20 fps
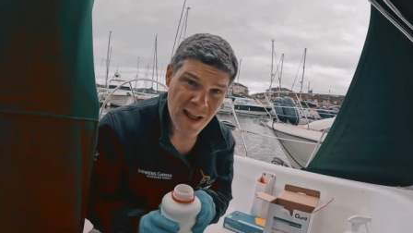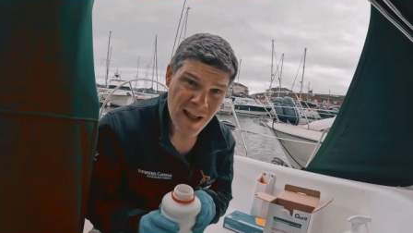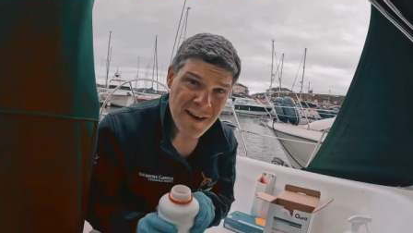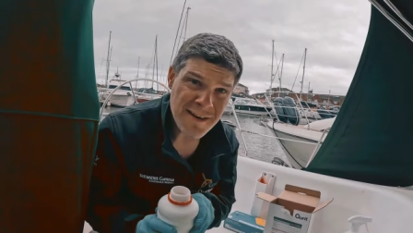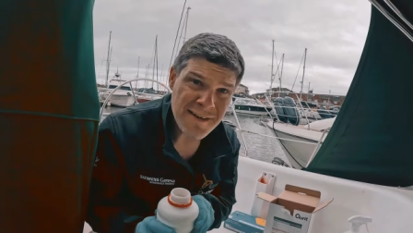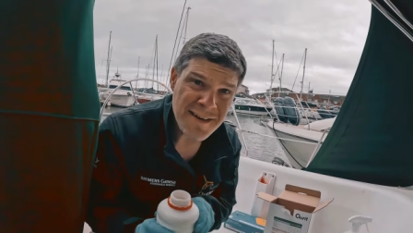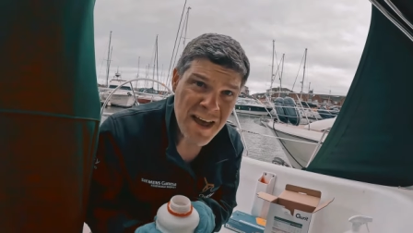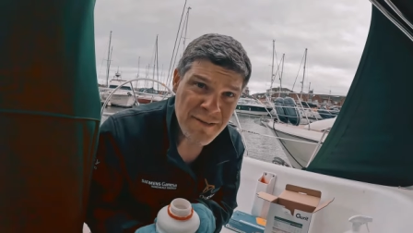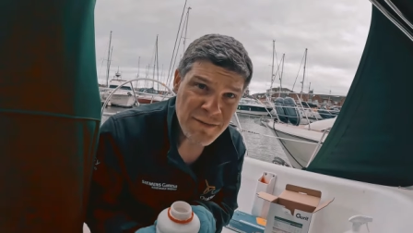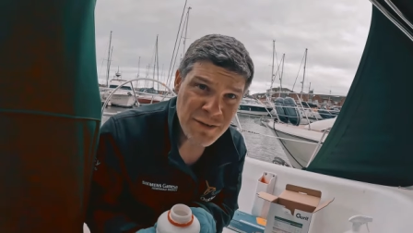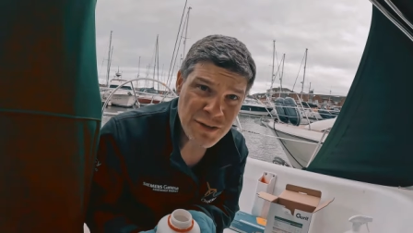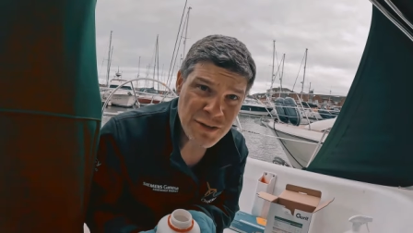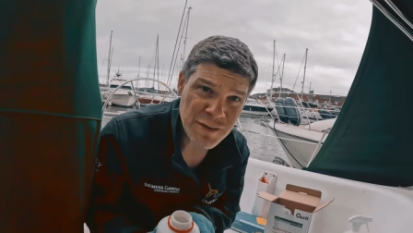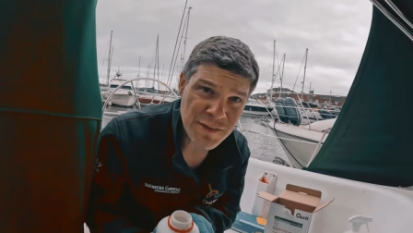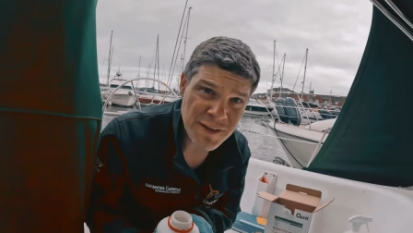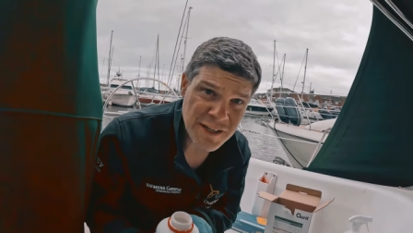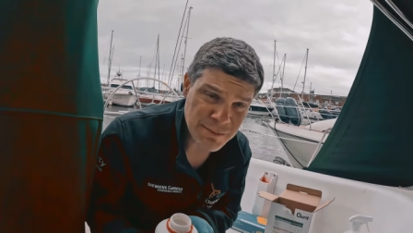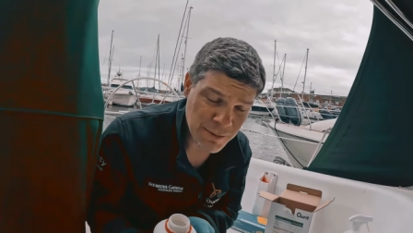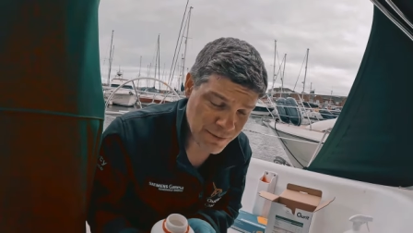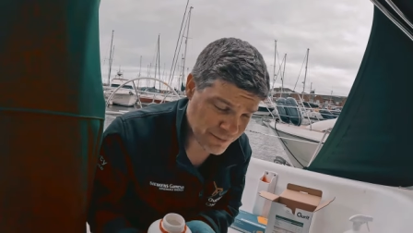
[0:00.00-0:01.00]
Never done
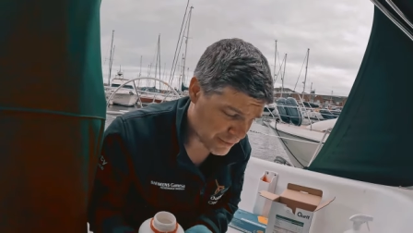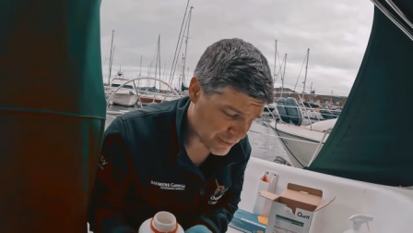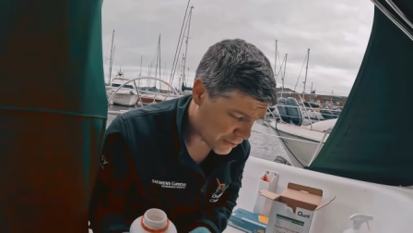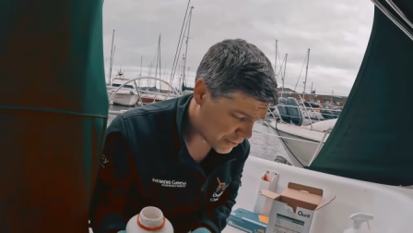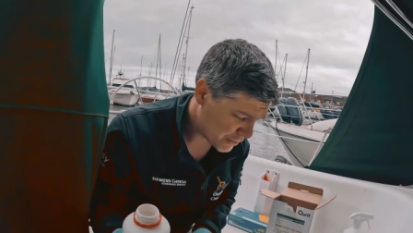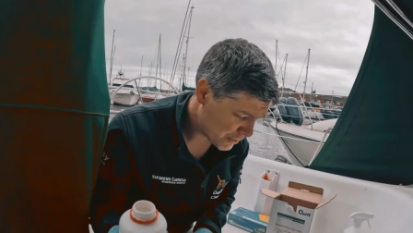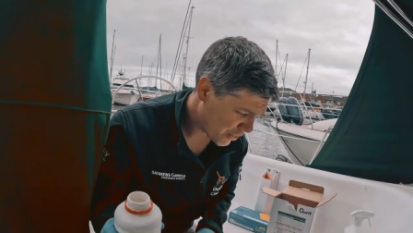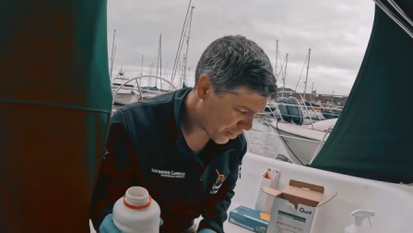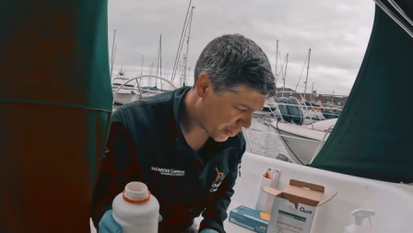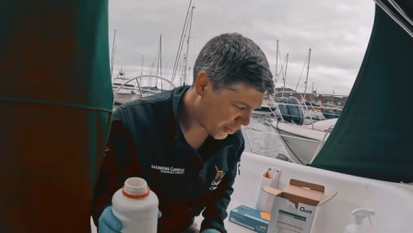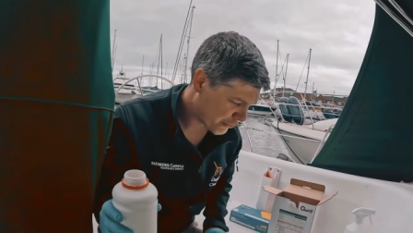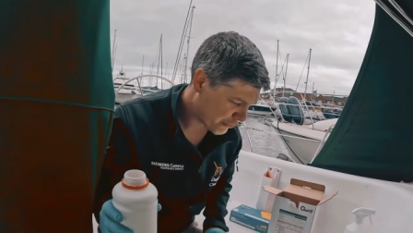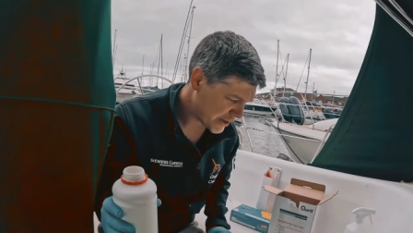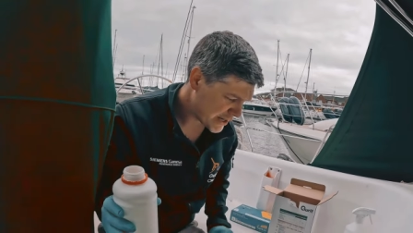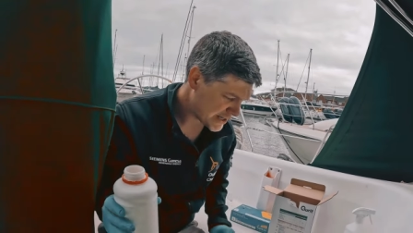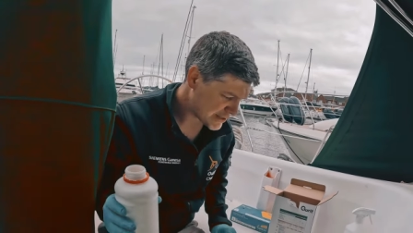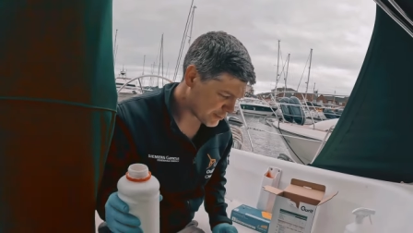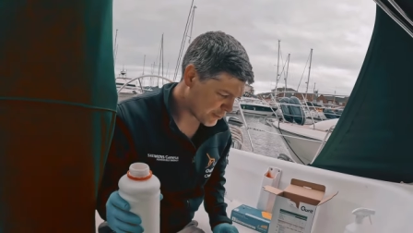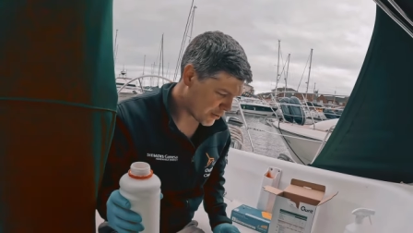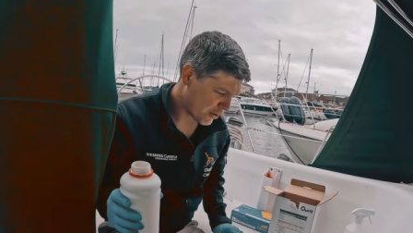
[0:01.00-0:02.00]
this before.
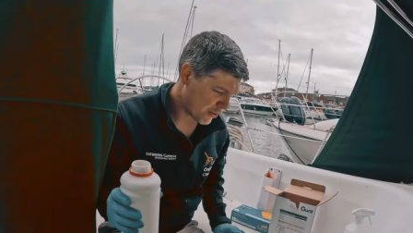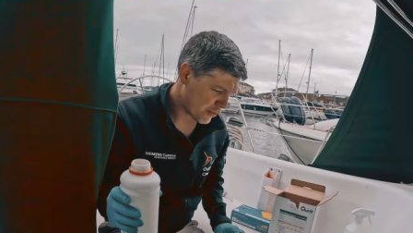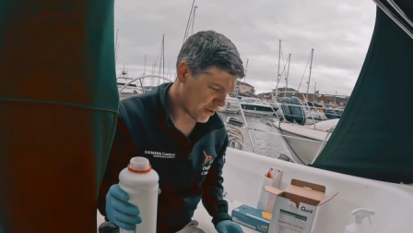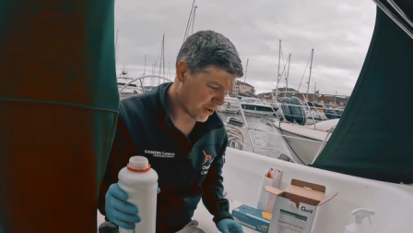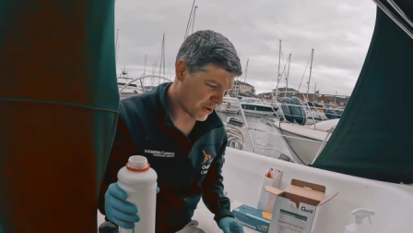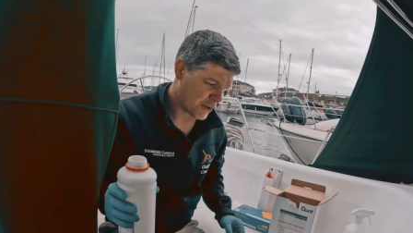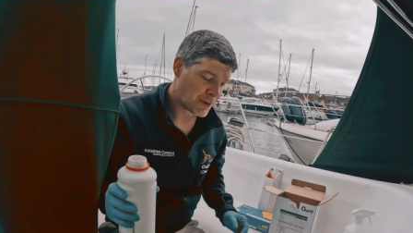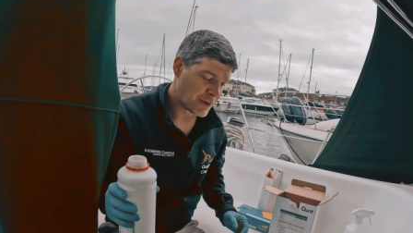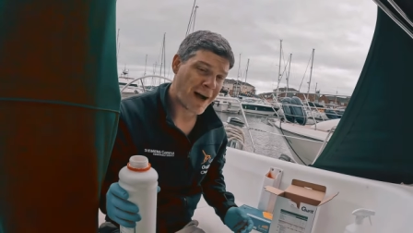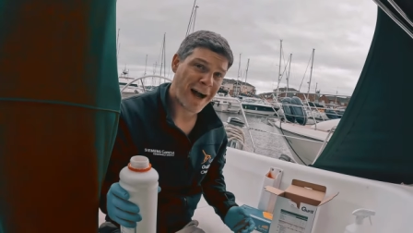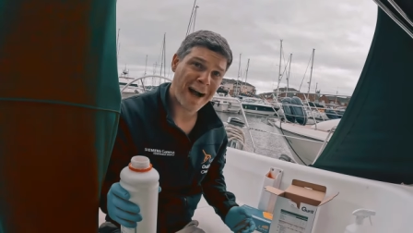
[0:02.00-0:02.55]
Three to one though.